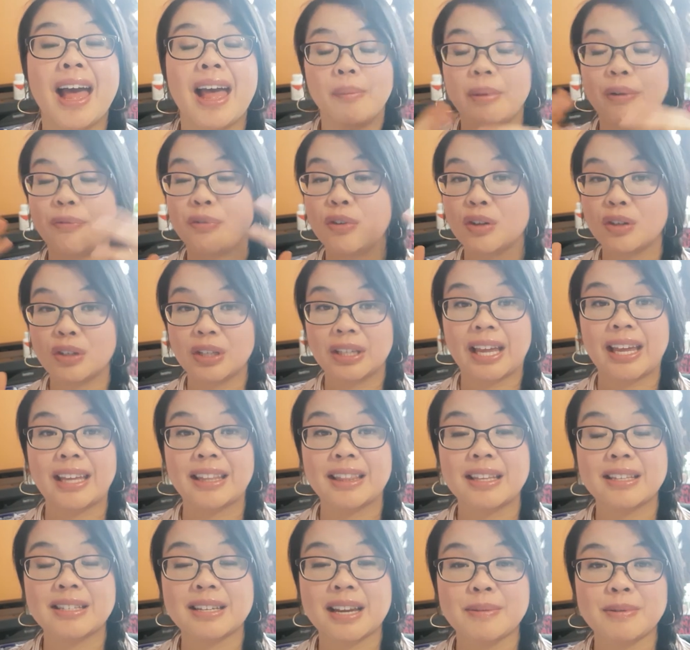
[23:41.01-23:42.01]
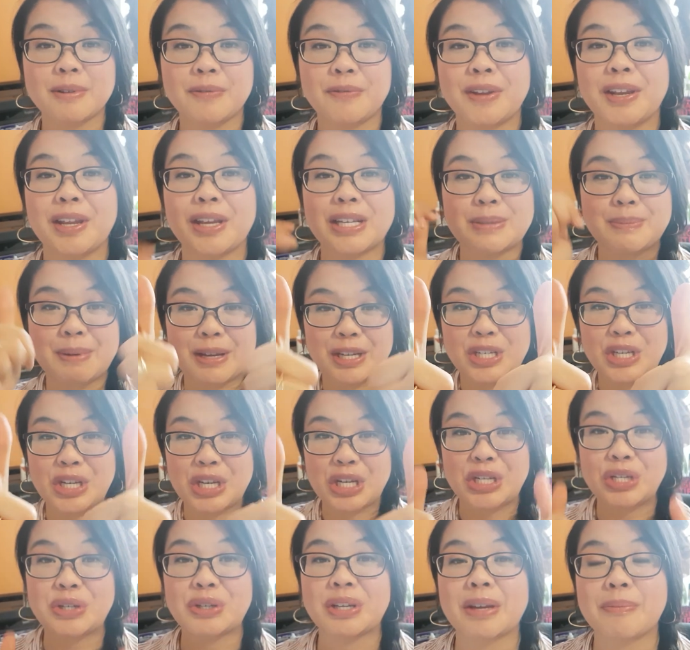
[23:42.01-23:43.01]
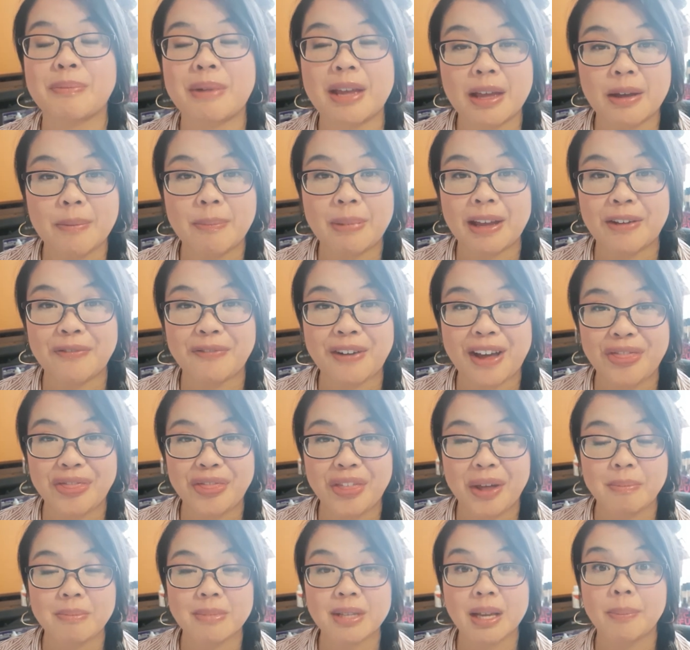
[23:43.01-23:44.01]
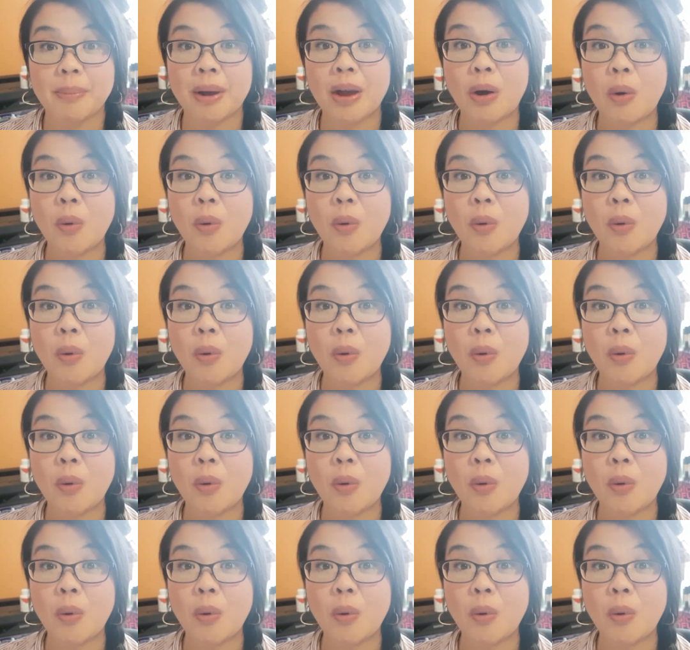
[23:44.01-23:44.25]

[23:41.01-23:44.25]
If you like these types of videos, make sure you do give me a big fat thumbs up.